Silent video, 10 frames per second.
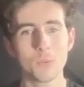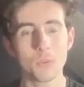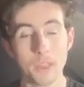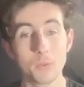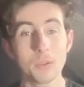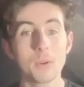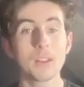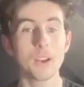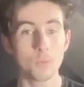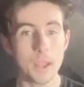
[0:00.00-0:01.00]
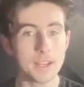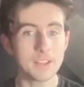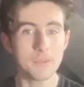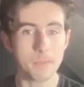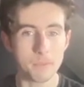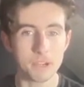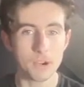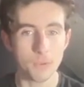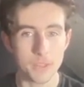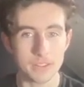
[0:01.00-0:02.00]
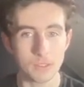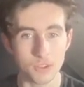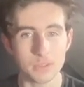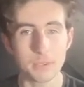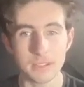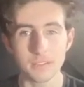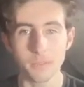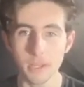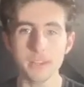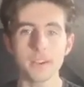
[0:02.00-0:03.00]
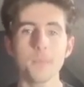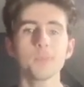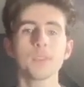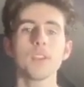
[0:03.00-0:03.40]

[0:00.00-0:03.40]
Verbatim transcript: that we will awaken the memory of this lost piece of media.